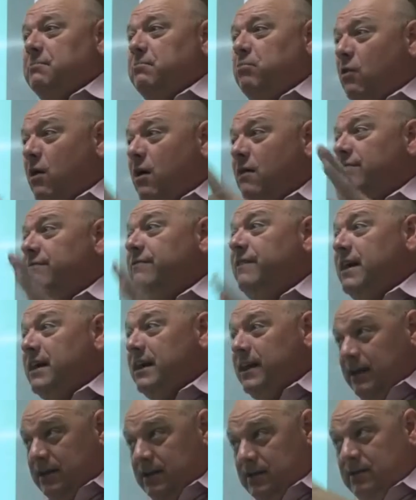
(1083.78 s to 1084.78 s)
is a
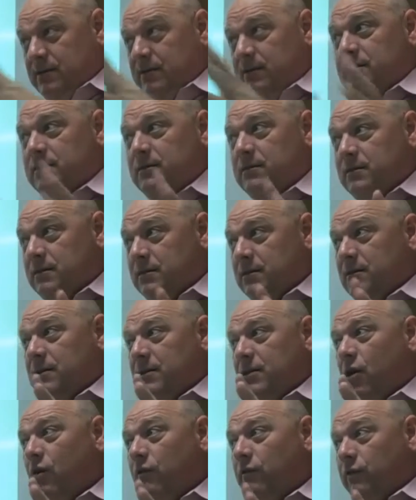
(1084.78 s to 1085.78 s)
prophetic
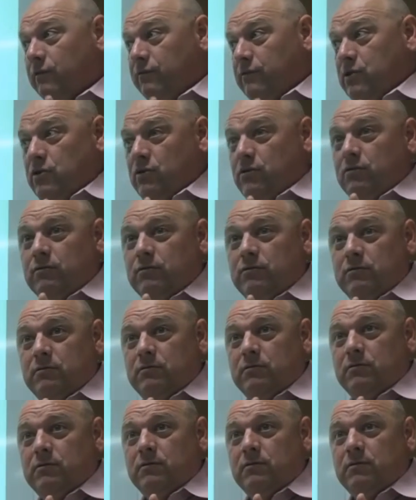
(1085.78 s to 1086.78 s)
overview.
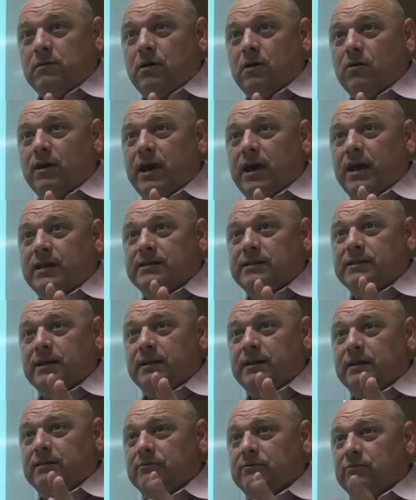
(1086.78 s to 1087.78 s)
Okay,
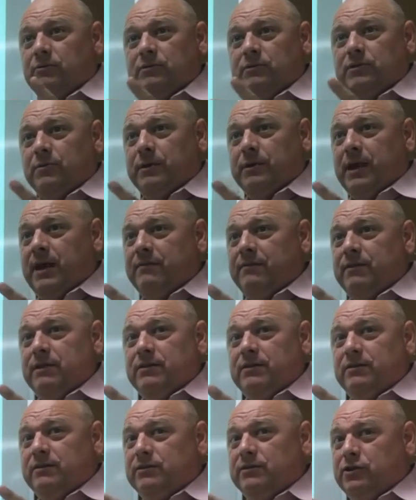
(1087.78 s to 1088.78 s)
so, so we have
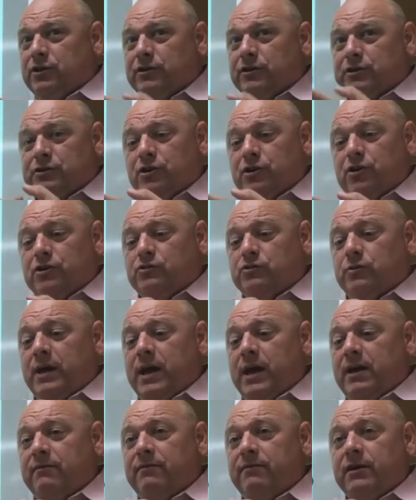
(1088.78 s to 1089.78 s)
it to the church,
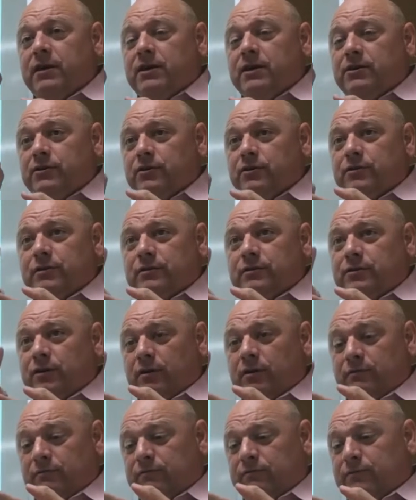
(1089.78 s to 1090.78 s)
we have to,
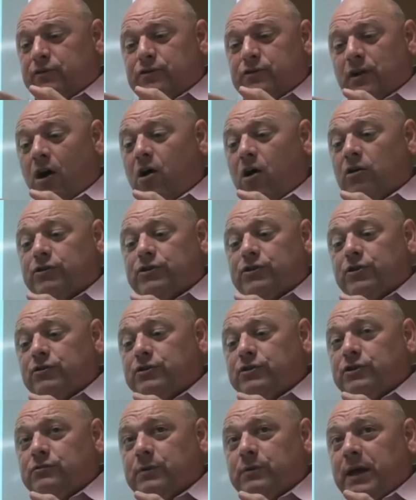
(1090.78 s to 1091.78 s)
to all
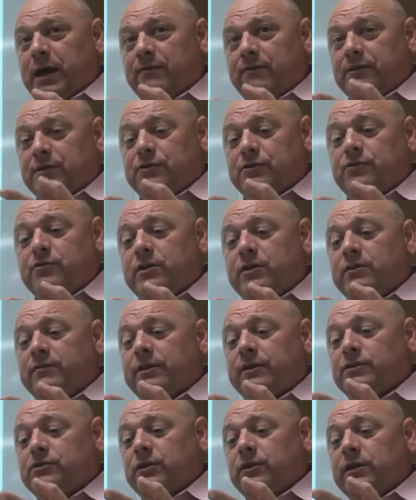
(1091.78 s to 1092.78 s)
churches, we have it to you
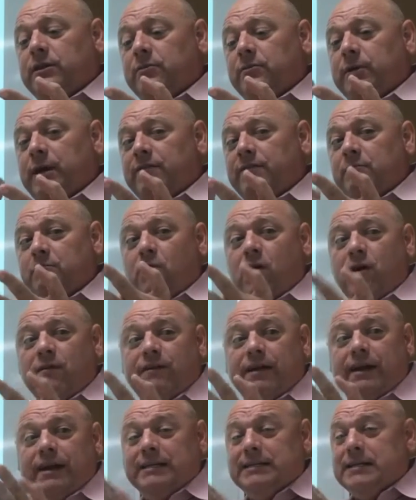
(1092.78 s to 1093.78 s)
individually, and then we have a
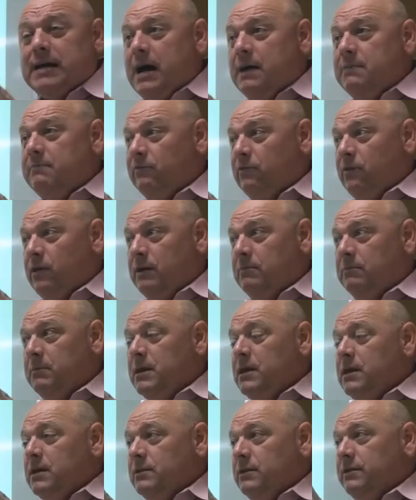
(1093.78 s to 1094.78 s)
prophetic time frame
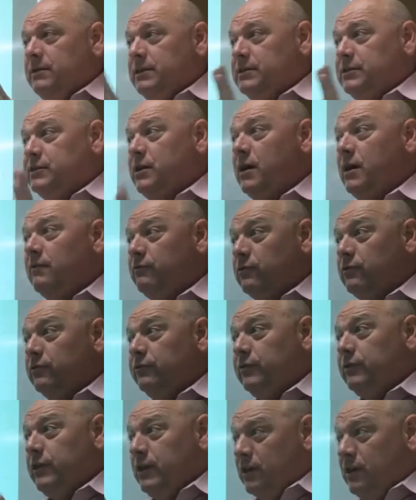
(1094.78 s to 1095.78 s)
that this
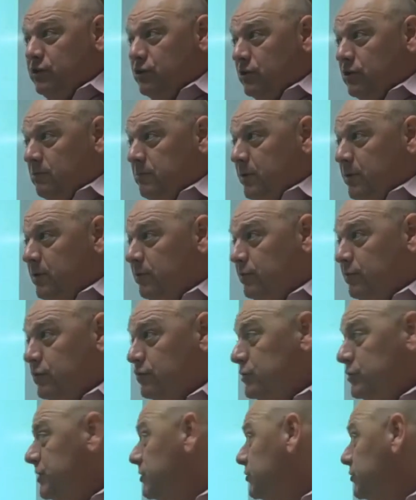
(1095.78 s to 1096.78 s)
covers, a church, period of
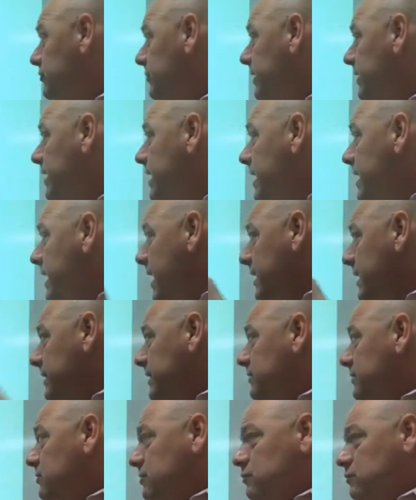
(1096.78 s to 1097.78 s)
church history. And
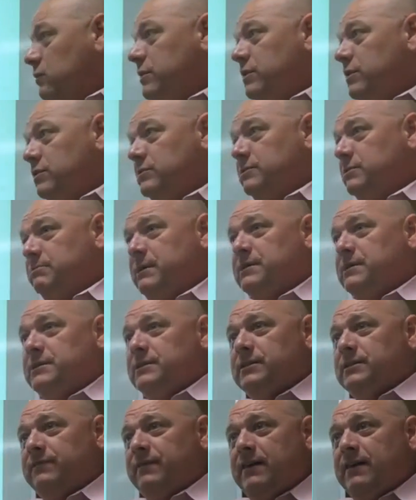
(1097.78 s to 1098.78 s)
this is one of those
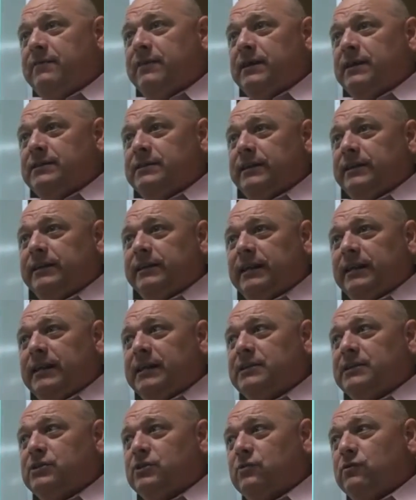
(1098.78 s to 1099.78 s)
pieces of evidence that
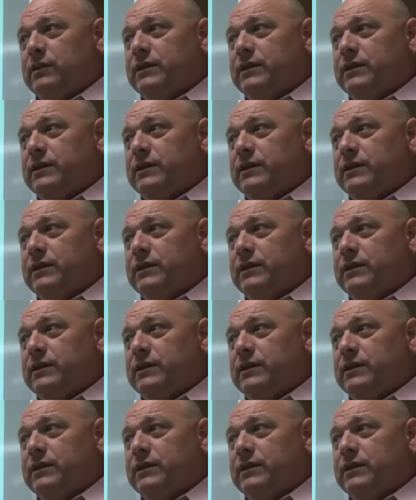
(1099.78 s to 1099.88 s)
lends